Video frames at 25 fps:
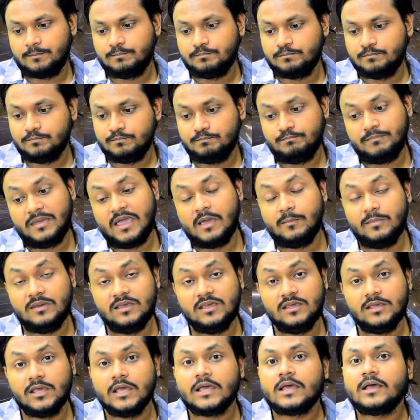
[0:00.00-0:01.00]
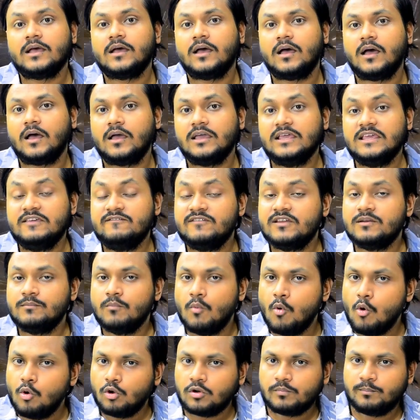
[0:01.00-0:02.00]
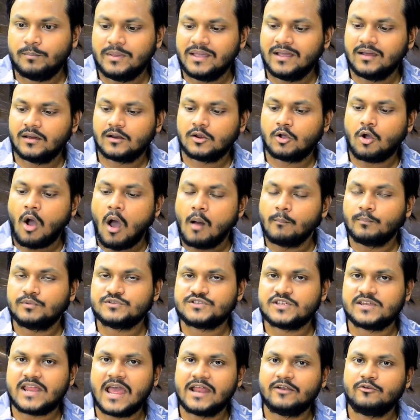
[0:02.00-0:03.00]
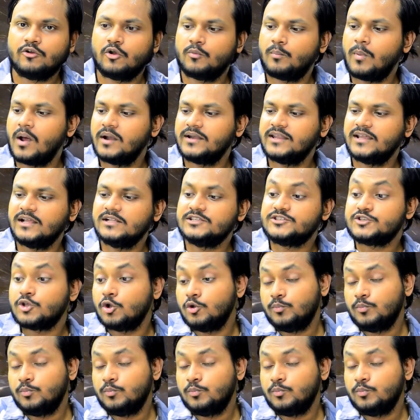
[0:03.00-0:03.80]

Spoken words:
maybe even more bigger composite hadron particles could